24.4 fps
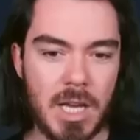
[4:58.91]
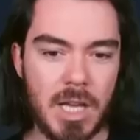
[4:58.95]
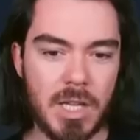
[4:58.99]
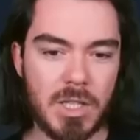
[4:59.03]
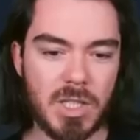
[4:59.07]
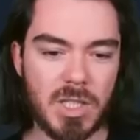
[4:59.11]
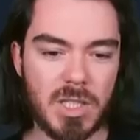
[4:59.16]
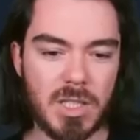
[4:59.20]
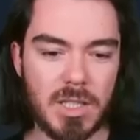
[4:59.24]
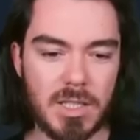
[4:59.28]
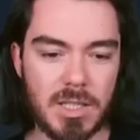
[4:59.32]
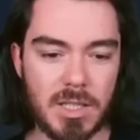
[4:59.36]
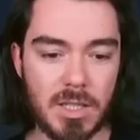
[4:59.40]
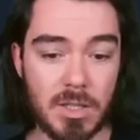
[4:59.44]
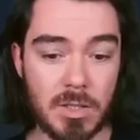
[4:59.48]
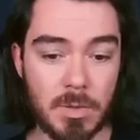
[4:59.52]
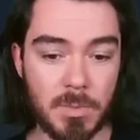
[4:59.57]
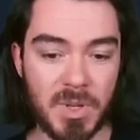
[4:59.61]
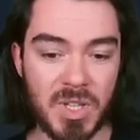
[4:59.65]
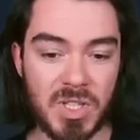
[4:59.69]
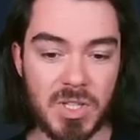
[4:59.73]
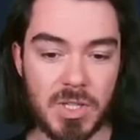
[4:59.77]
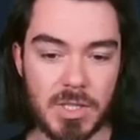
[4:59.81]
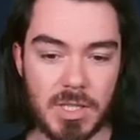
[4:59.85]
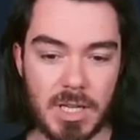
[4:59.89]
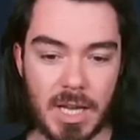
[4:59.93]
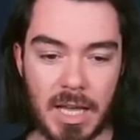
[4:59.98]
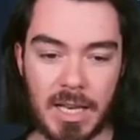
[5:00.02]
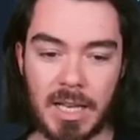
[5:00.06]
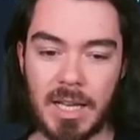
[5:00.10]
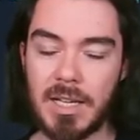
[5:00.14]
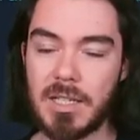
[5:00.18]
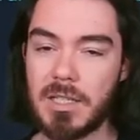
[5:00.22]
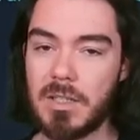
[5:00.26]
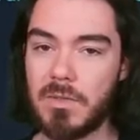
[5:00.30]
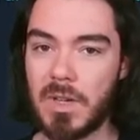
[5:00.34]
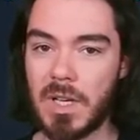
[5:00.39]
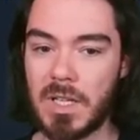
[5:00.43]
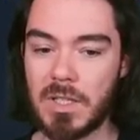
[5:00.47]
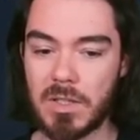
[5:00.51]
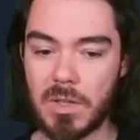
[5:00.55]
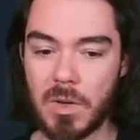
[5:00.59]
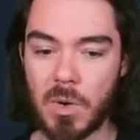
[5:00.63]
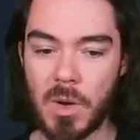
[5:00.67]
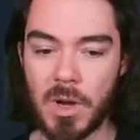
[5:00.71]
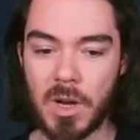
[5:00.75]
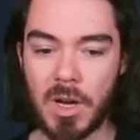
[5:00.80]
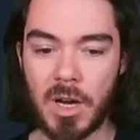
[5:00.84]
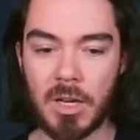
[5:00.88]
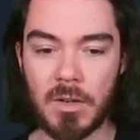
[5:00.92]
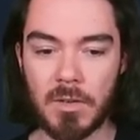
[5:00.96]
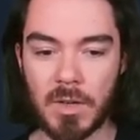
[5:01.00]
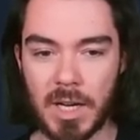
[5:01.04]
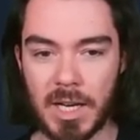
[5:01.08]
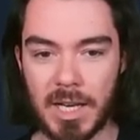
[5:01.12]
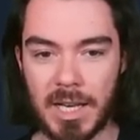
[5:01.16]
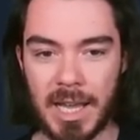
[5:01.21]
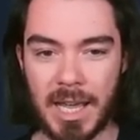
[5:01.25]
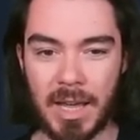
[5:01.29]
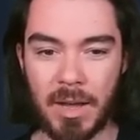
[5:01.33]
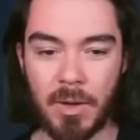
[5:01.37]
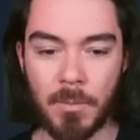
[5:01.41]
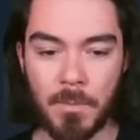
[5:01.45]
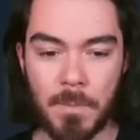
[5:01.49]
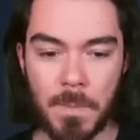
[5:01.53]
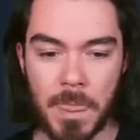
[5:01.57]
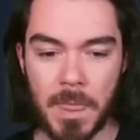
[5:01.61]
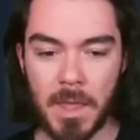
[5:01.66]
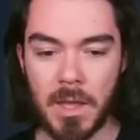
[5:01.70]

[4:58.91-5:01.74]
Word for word: just because there's a bunch of 10x events going on right now.